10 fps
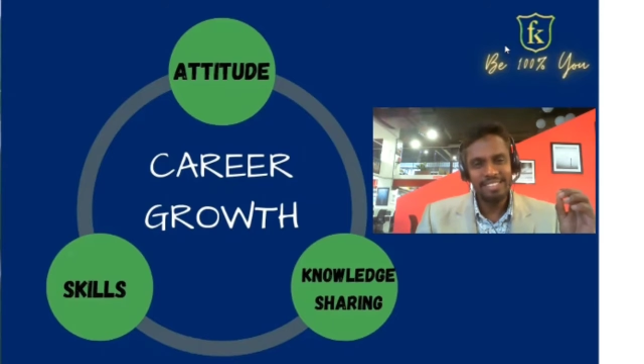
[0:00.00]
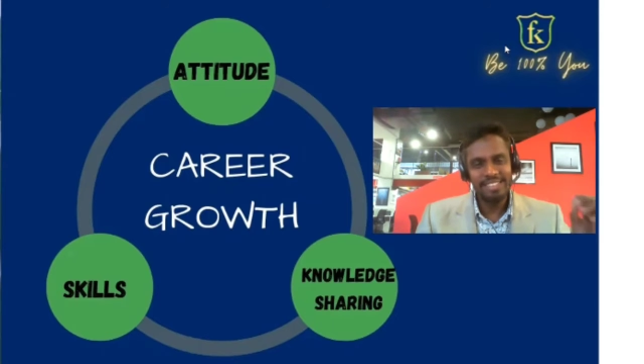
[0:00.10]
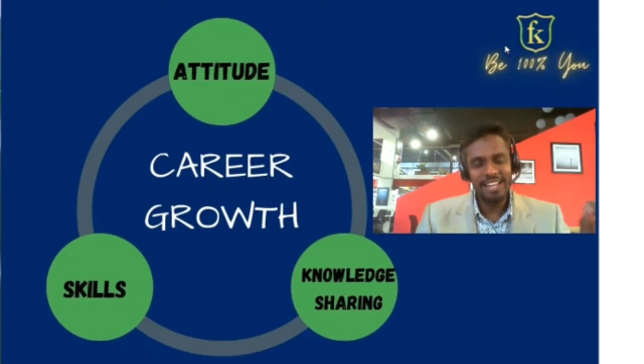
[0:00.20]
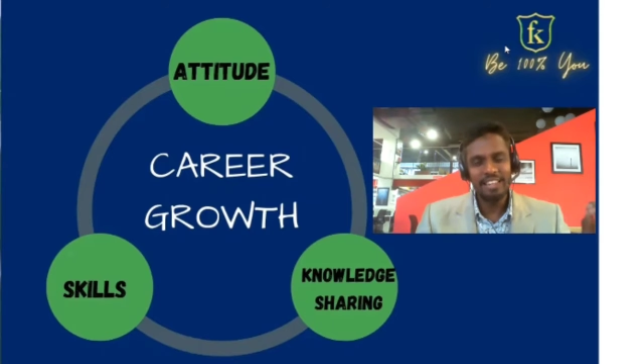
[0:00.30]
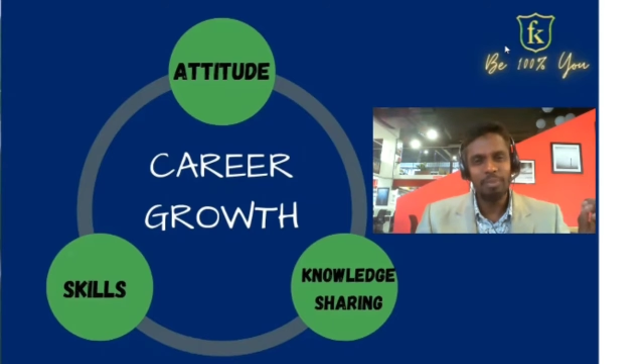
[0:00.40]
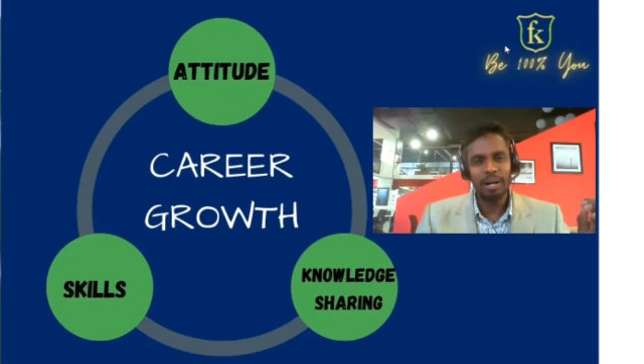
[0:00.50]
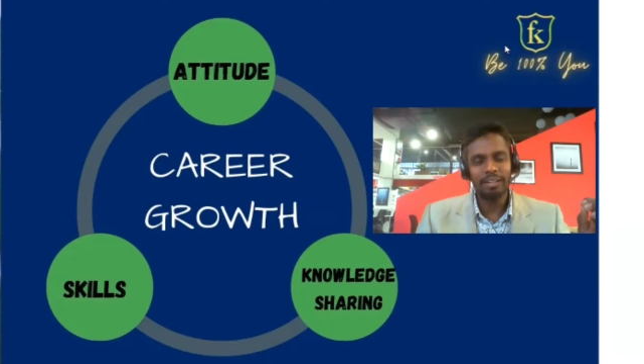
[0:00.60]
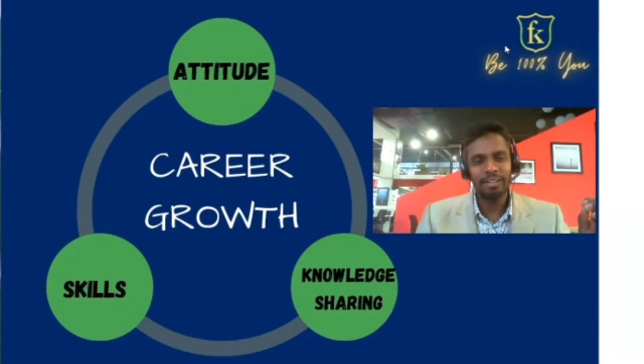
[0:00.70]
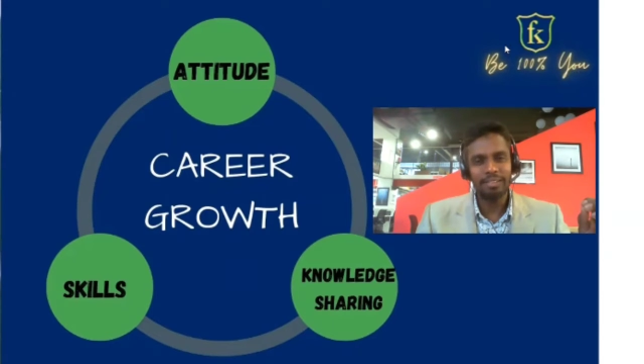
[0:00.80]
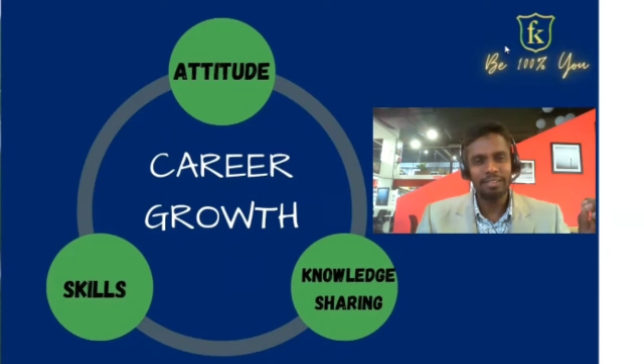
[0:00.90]
is nothing
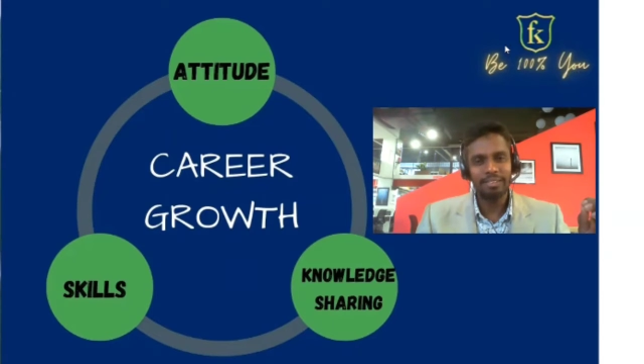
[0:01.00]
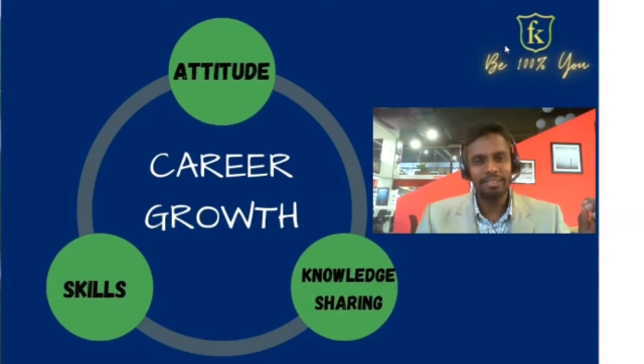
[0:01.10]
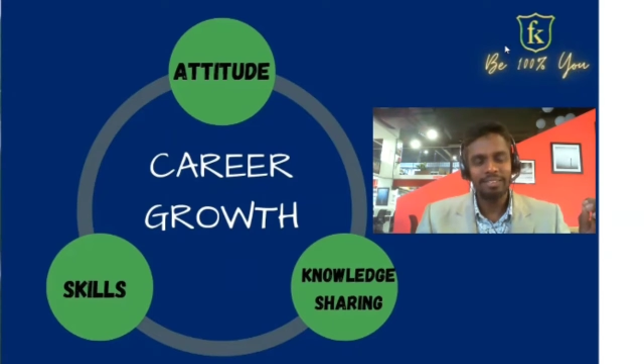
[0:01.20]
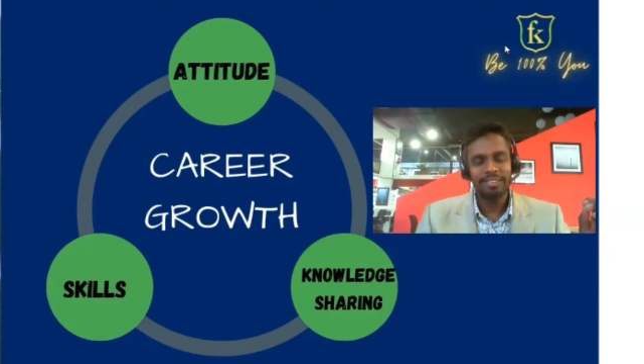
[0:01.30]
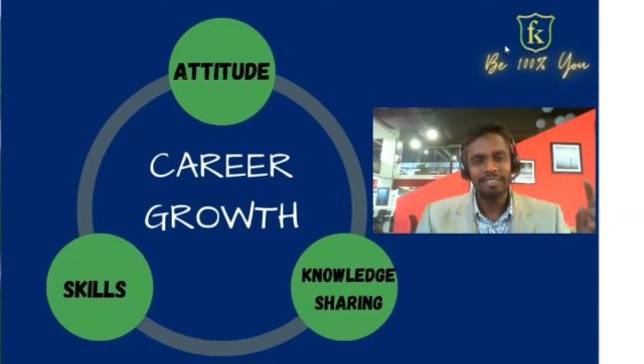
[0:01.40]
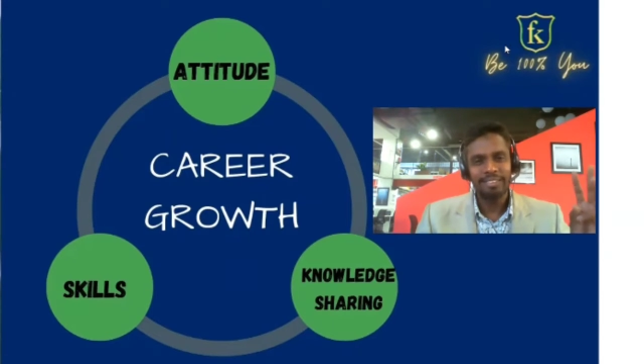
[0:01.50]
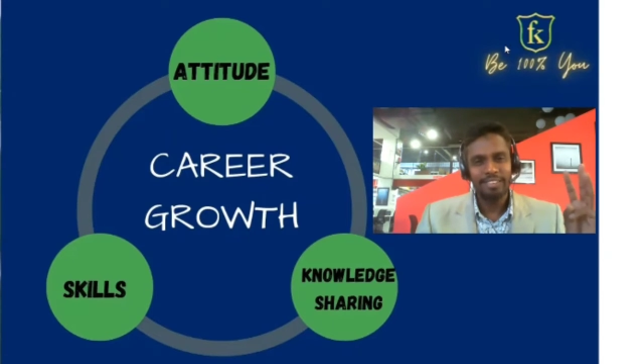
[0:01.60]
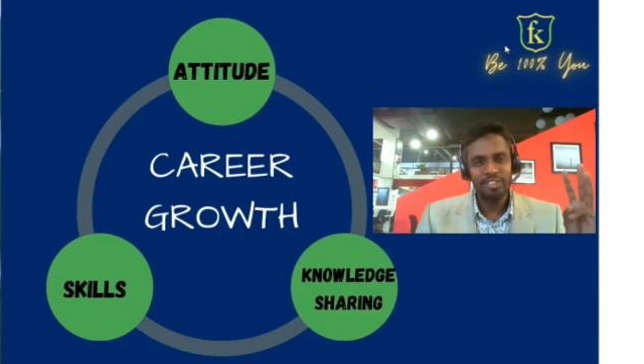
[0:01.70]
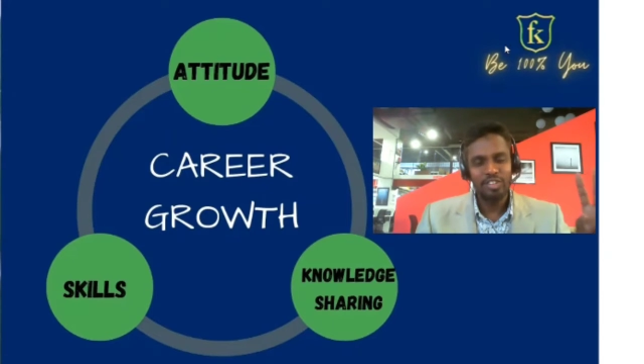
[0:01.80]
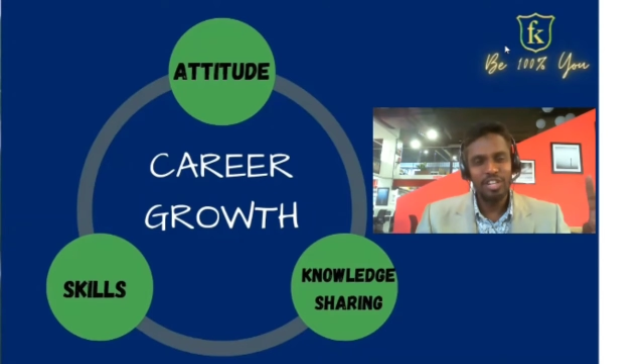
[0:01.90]
but
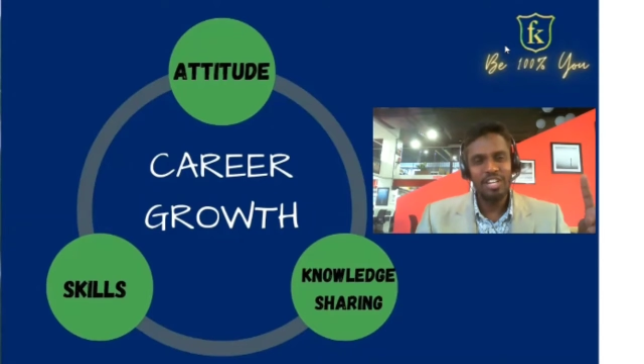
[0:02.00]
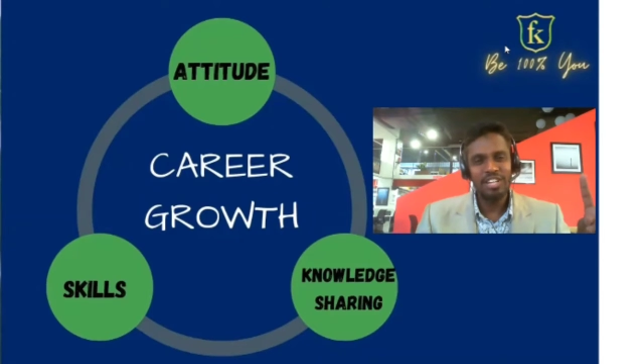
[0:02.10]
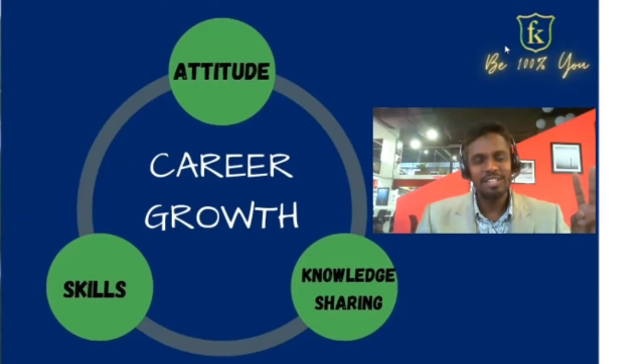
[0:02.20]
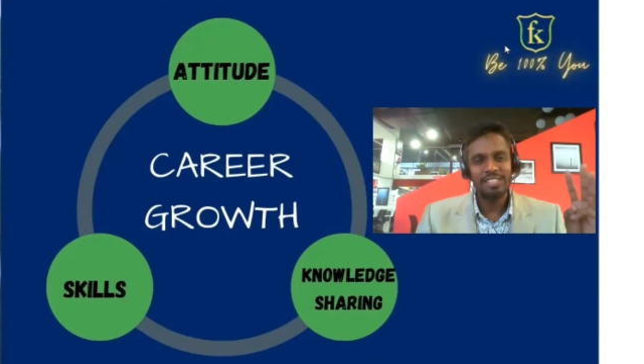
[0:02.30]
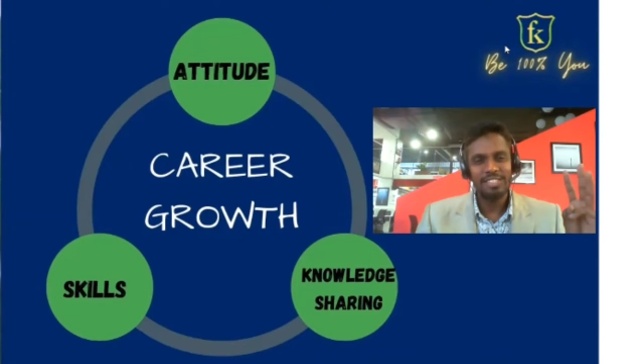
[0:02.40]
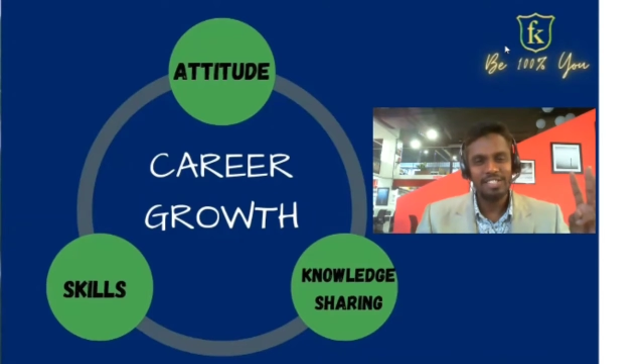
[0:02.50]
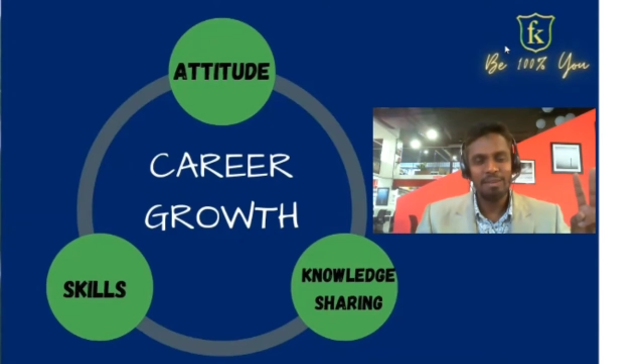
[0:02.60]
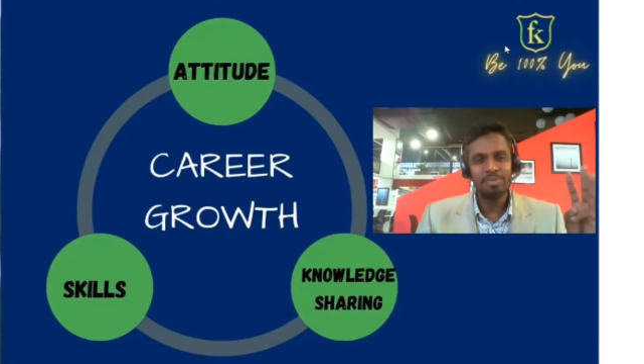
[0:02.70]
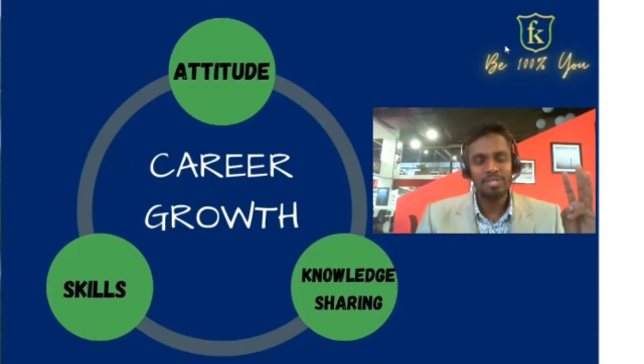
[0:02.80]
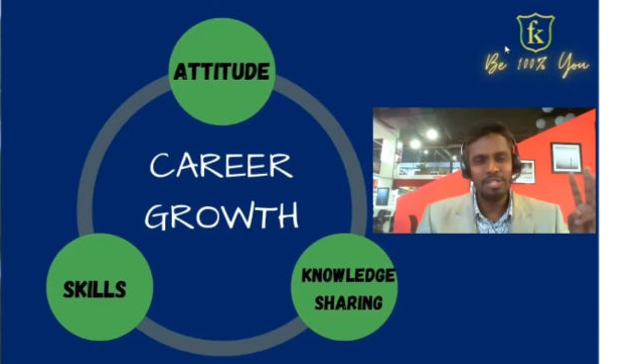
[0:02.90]
a
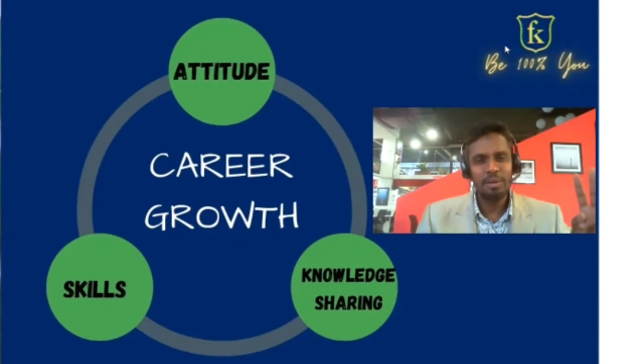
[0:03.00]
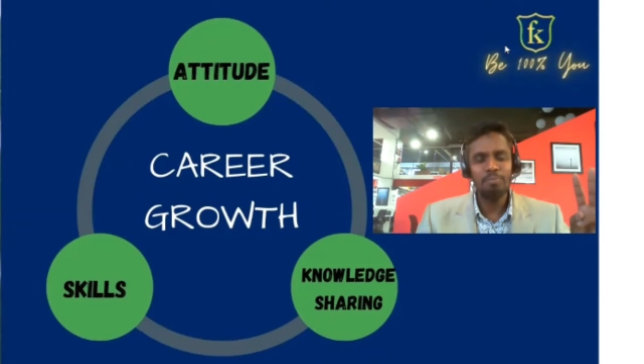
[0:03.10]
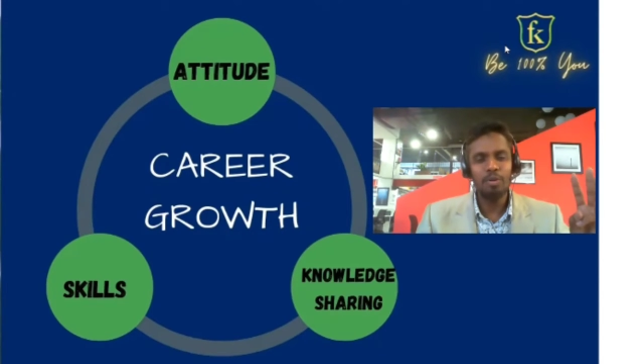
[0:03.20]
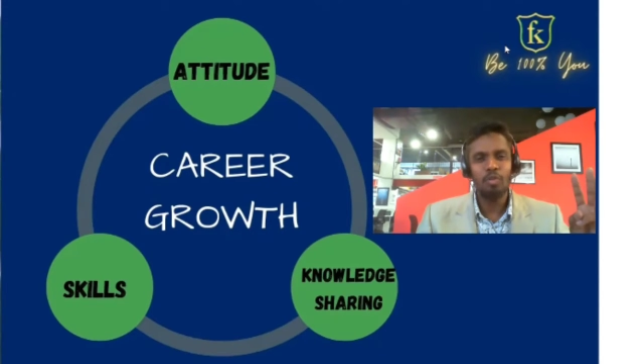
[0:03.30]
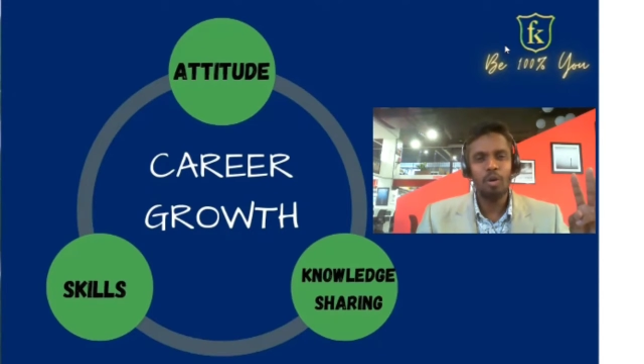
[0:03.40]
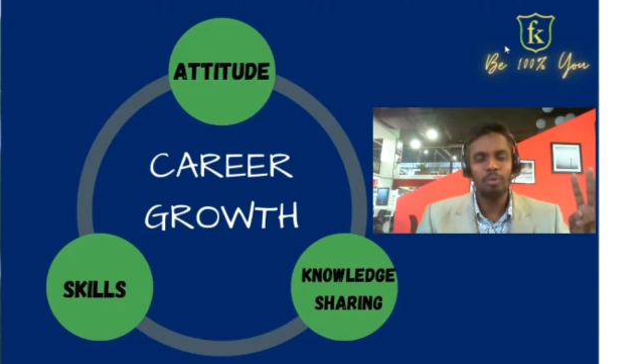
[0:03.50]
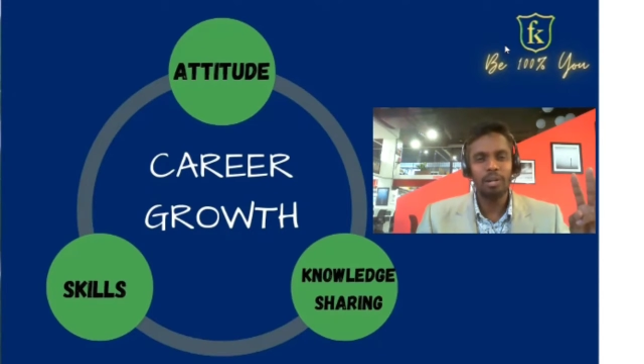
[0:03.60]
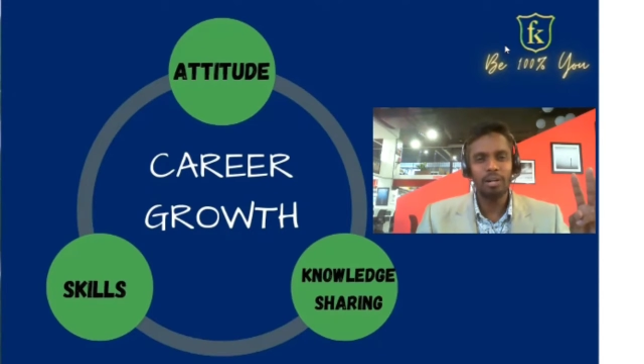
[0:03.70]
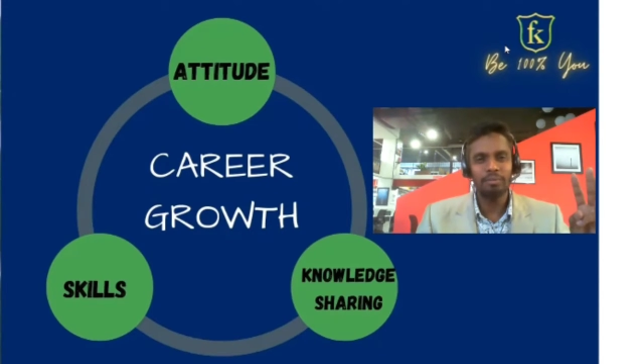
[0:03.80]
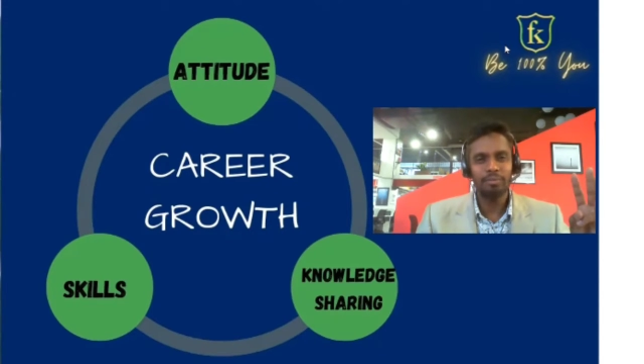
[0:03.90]
three-step simple
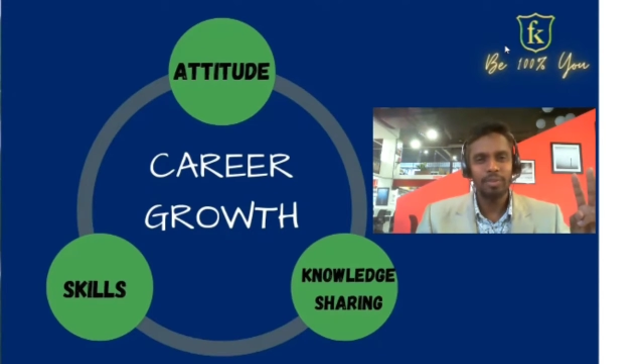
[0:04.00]
formula,